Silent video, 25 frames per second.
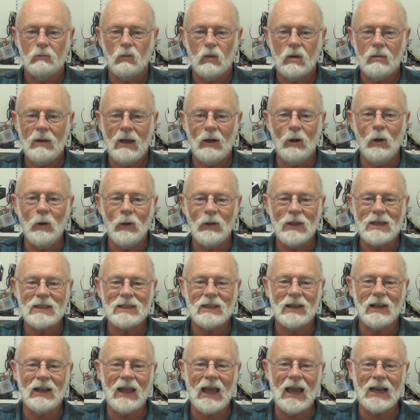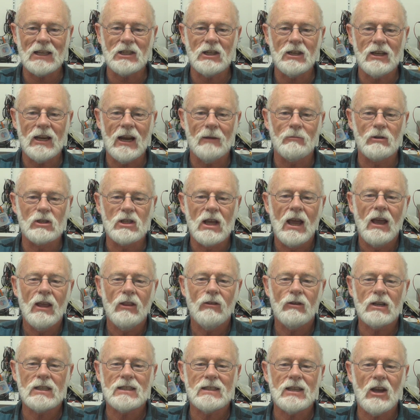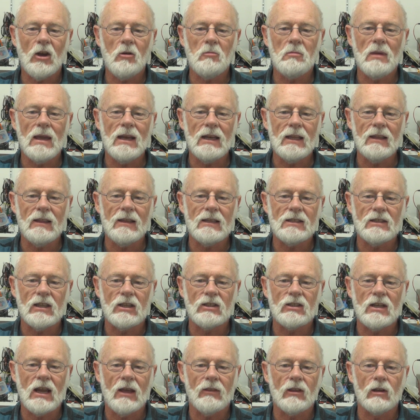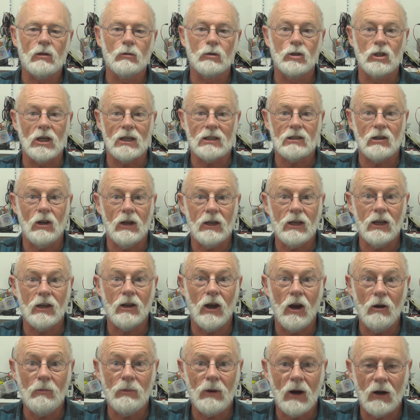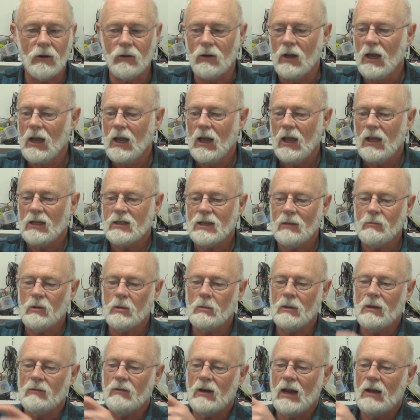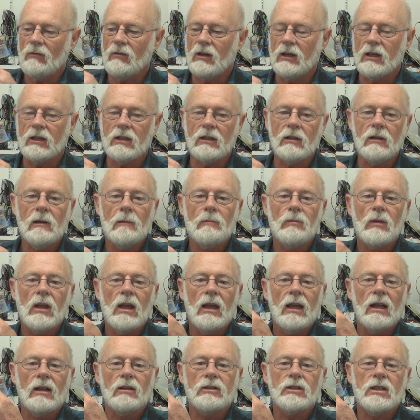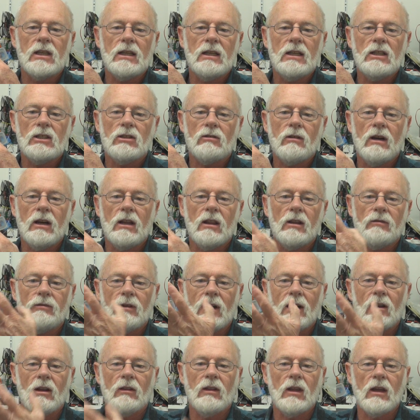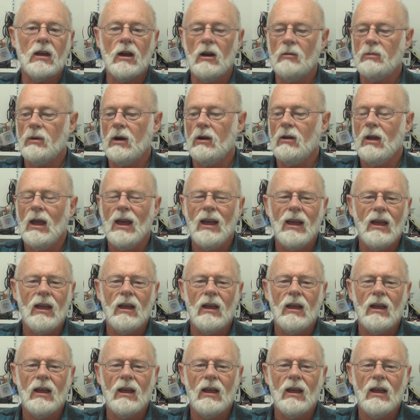What about all these little action cameras? There are so many of these things now that look just like a GoPro. And some of them even have the little LCD screen in the front like the GoPro.